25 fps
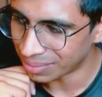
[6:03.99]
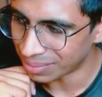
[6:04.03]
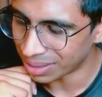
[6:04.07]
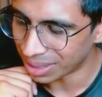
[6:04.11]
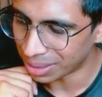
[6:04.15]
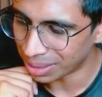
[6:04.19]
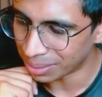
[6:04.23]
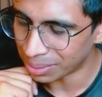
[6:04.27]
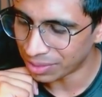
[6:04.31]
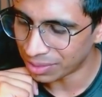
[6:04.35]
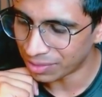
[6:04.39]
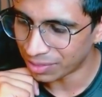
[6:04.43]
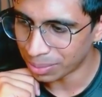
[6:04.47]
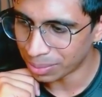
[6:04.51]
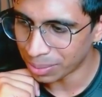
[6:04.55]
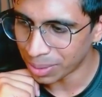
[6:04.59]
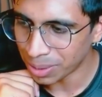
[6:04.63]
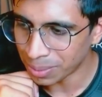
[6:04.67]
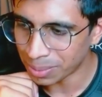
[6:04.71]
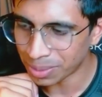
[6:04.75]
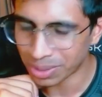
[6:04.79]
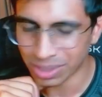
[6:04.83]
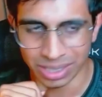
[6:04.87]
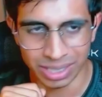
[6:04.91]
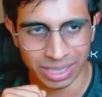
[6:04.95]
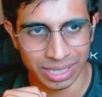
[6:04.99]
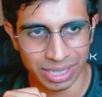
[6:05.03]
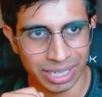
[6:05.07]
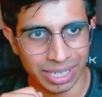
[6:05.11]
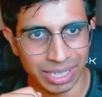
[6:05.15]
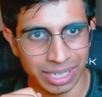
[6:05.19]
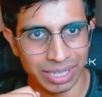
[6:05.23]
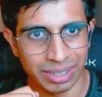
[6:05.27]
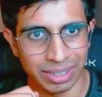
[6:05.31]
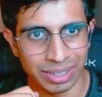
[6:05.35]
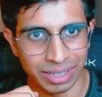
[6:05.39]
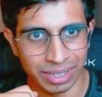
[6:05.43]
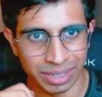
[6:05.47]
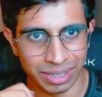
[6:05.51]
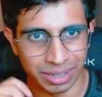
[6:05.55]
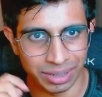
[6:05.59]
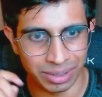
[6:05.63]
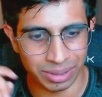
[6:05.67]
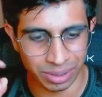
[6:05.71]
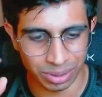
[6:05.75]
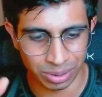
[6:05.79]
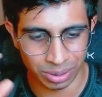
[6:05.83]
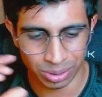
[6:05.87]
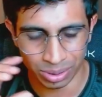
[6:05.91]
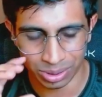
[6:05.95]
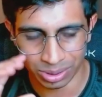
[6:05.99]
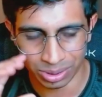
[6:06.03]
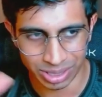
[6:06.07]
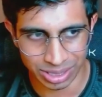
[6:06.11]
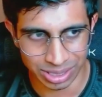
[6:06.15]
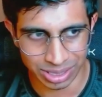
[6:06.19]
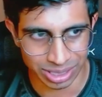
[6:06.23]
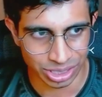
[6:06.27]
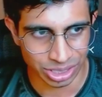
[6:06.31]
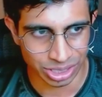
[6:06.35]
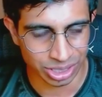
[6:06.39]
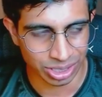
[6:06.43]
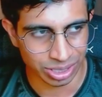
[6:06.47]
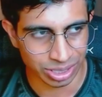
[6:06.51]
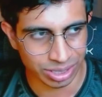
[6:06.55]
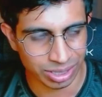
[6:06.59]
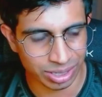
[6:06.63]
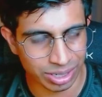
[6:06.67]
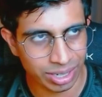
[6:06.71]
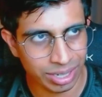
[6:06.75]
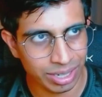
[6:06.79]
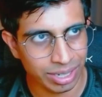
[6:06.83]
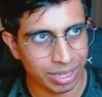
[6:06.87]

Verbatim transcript: I mean, for me personally, the the whole transition,